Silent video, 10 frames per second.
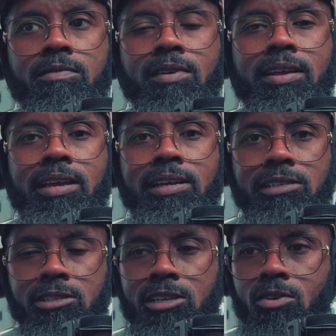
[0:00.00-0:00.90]

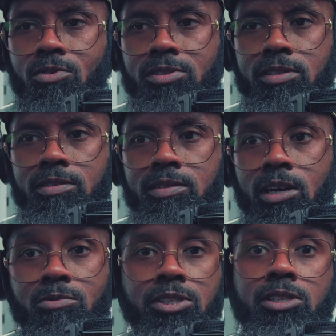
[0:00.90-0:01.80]
financially. I wasn't.
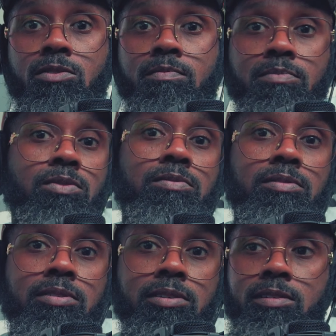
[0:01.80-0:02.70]
I was still broke.
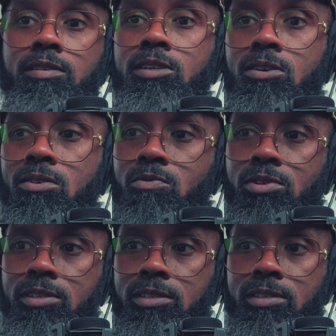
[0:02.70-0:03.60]
You know, I was